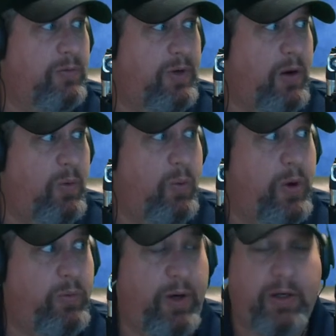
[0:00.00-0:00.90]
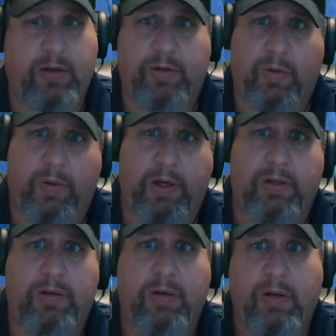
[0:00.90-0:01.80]
when we read the
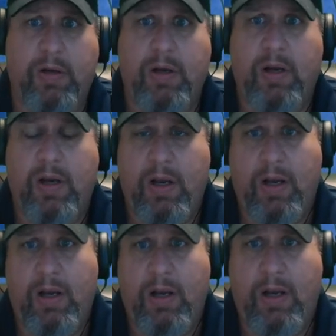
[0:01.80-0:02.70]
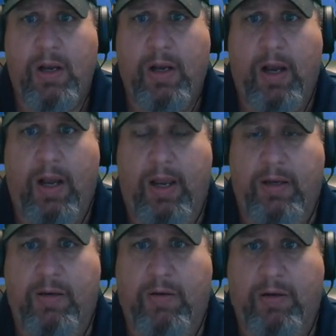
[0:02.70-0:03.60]
stories,
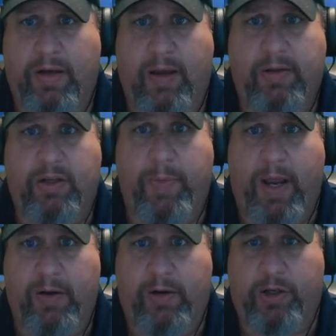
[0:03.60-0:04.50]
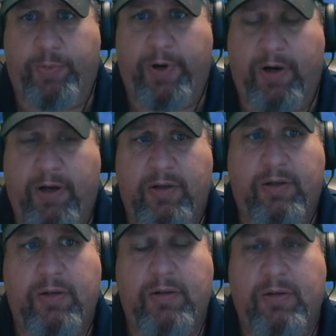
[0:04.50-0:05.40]
and you can tell us about your
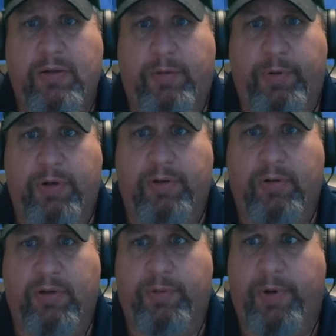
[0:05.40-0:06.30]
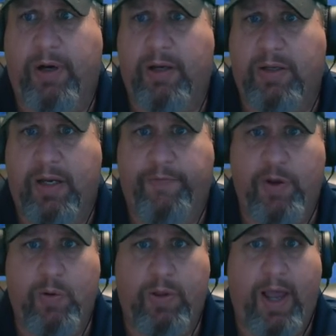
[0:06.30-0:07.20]
experience, your personal experience. If
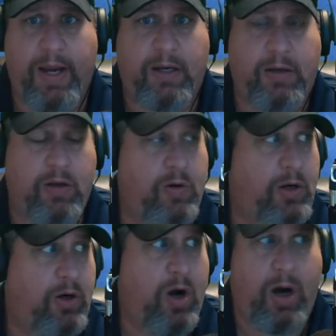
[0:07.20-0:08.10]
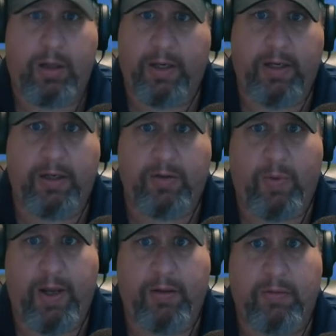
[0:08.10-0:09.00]
you like, you can call in as
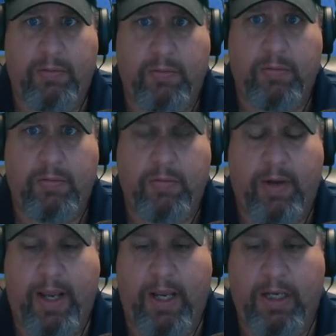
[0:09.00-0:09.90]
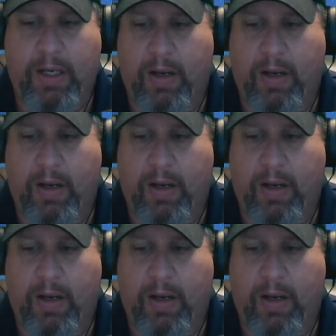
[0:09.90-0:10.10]
well. And,